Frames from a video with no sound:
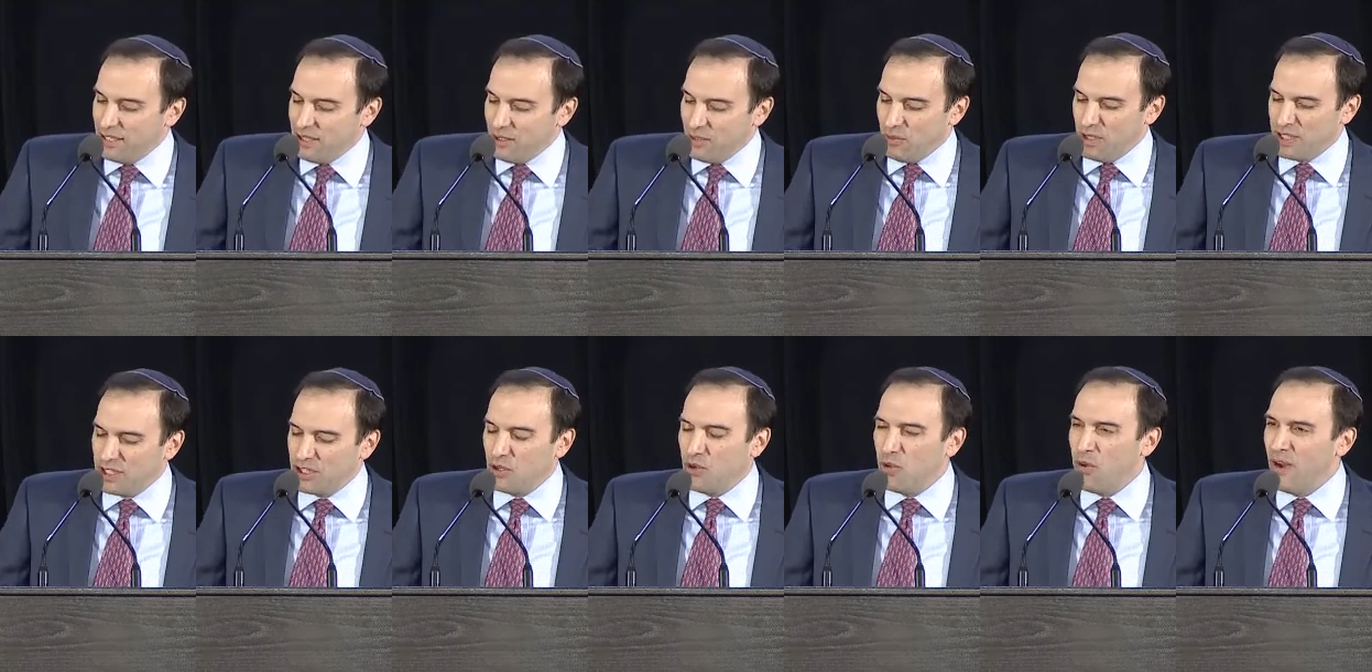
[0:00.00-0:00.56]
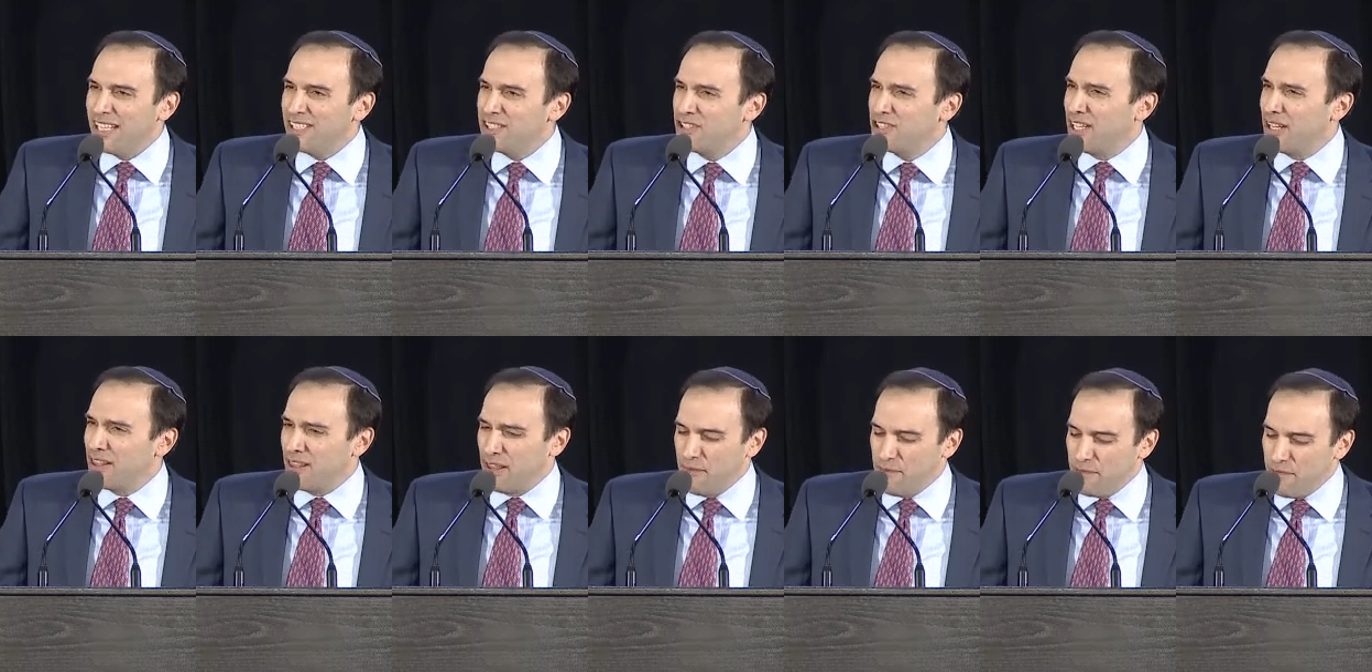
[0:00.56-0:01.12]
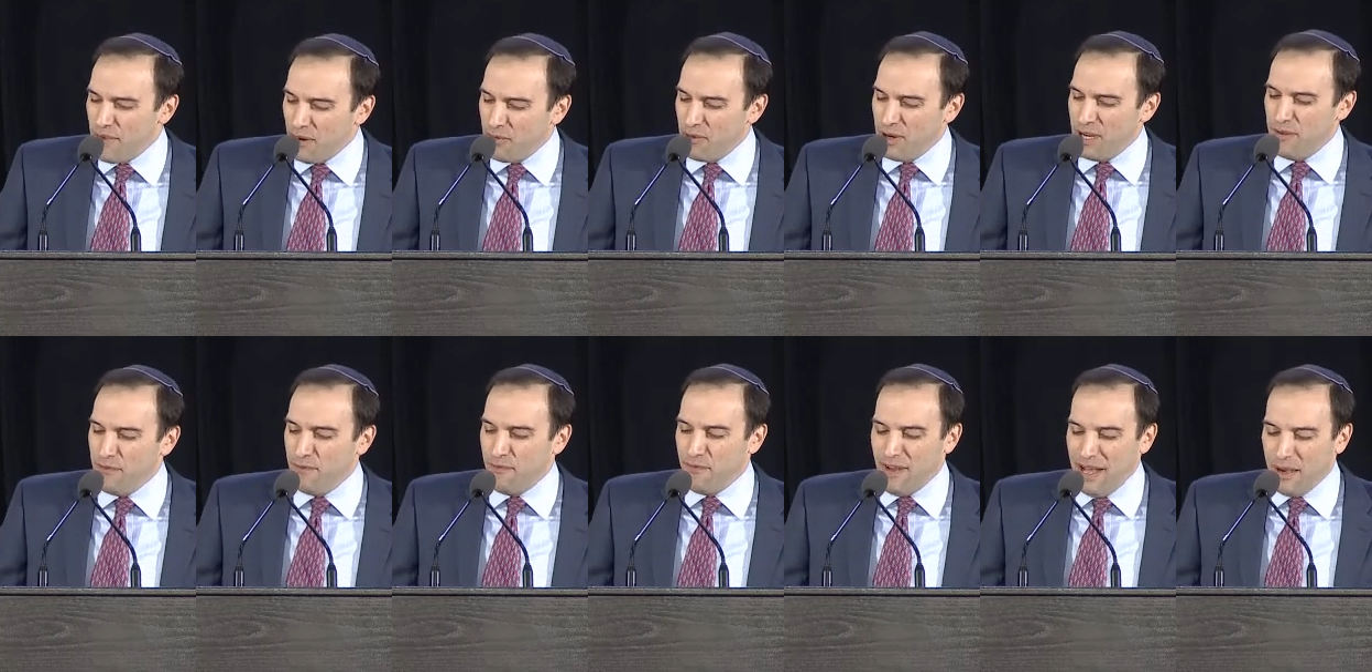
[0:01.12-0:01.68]
which questioned the very
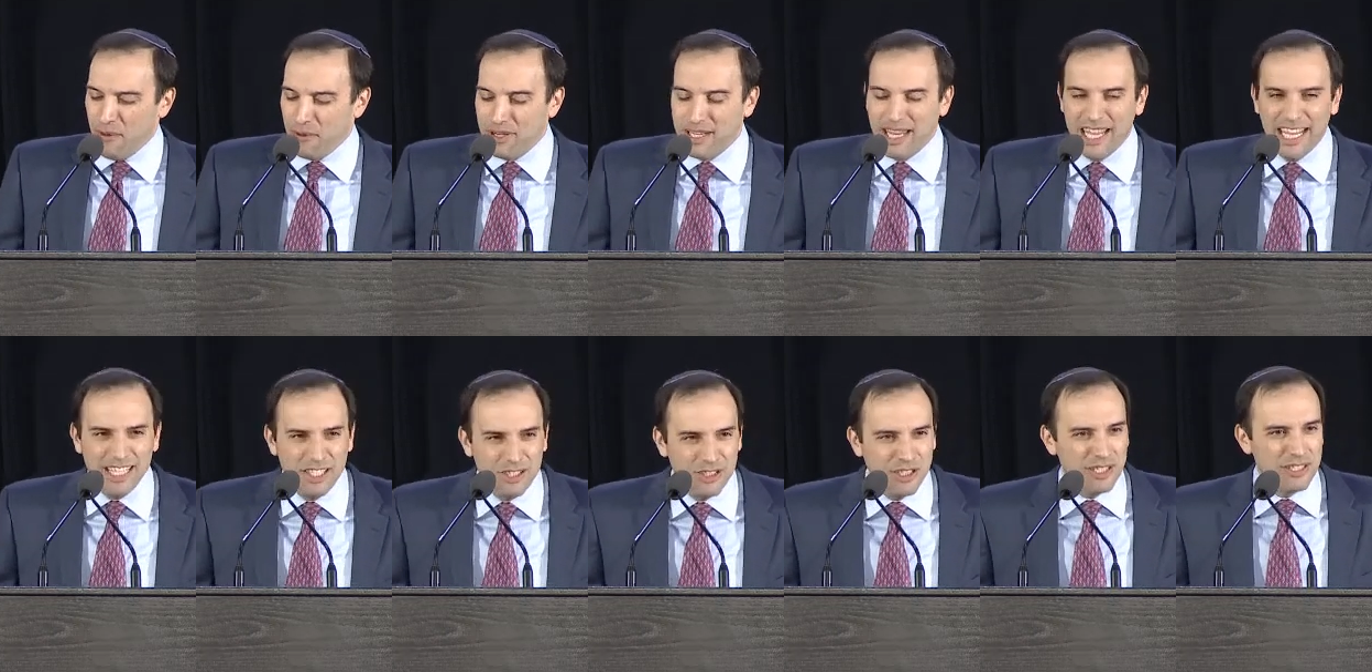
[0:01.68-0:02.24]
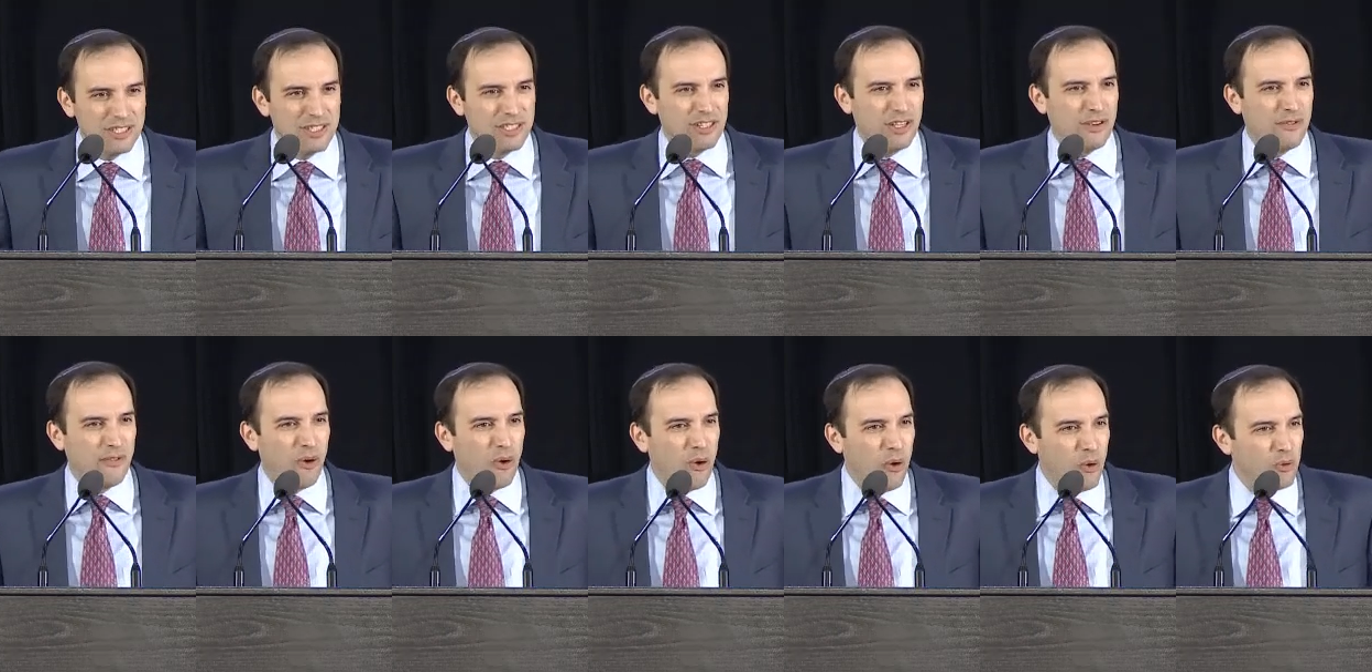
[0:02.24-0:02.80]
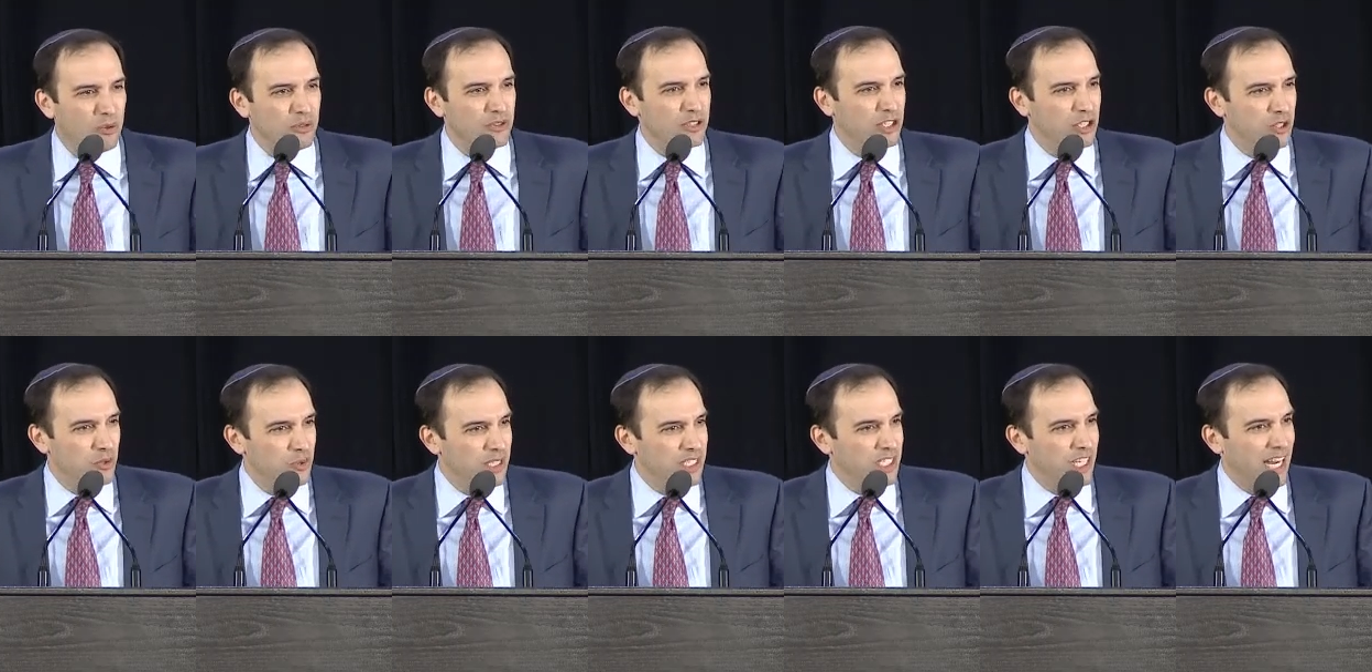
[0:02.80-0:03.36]
foundations of her own
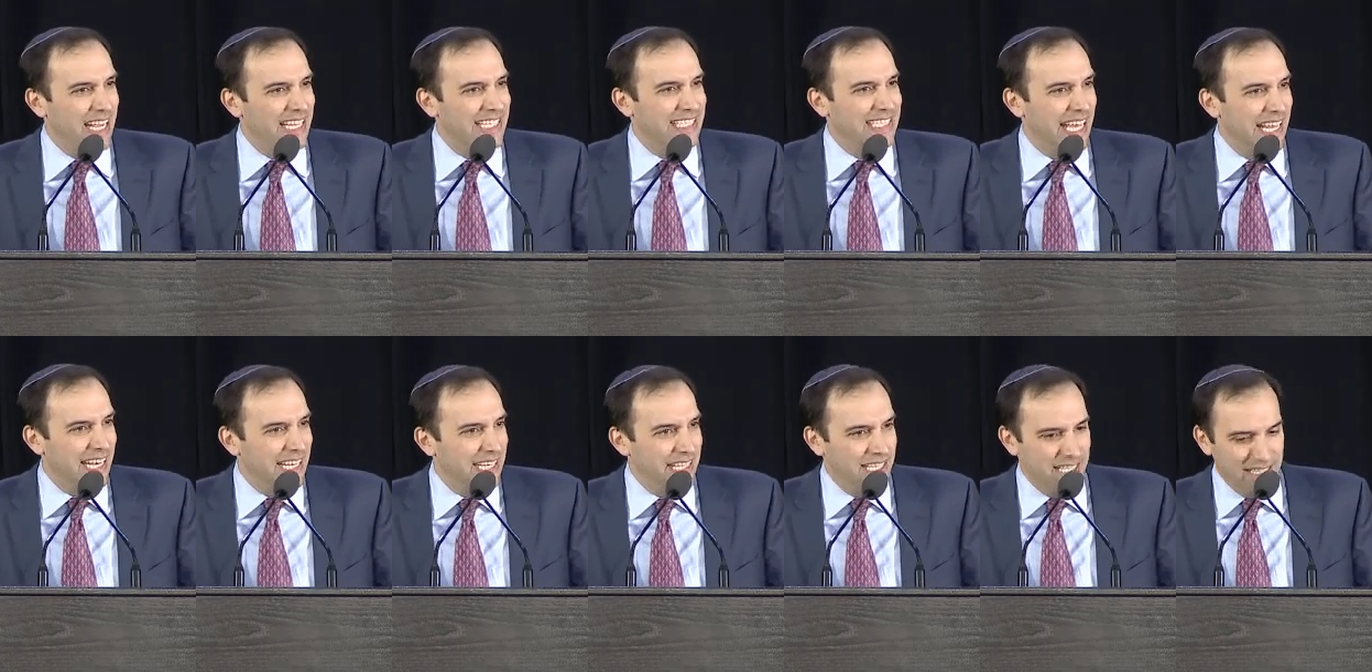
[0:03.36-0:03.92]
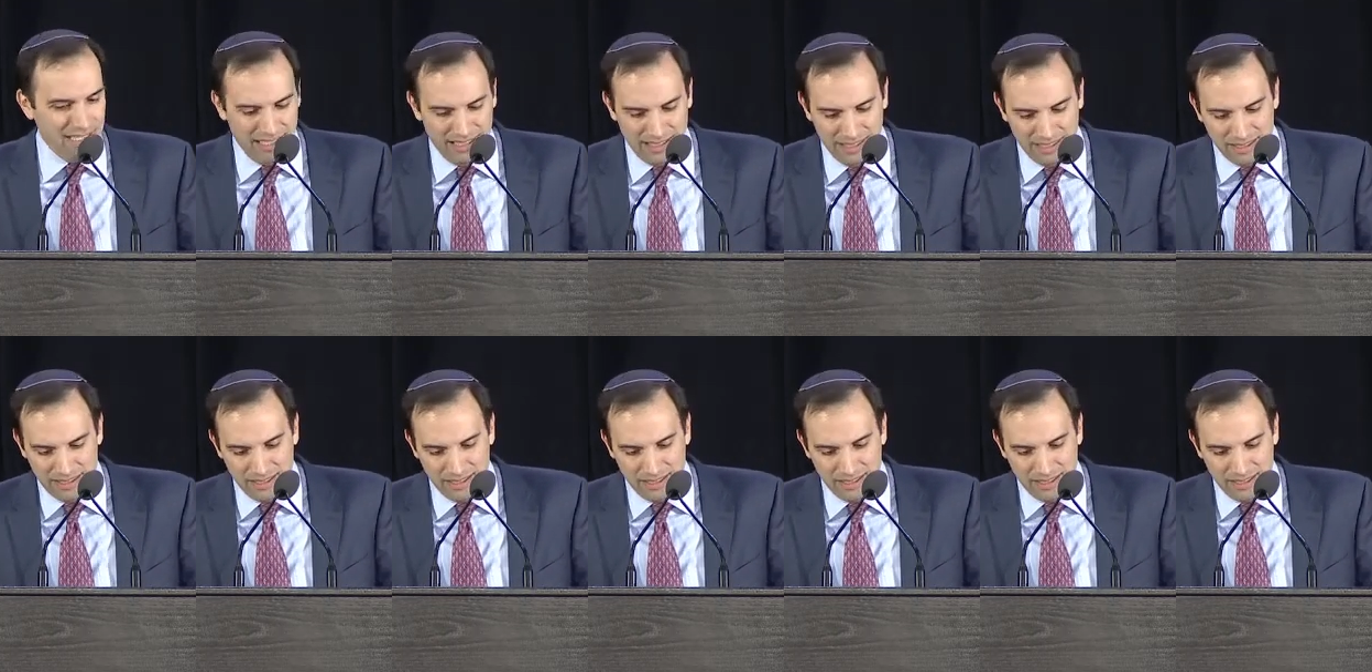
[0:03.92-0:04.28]
Jewish identity.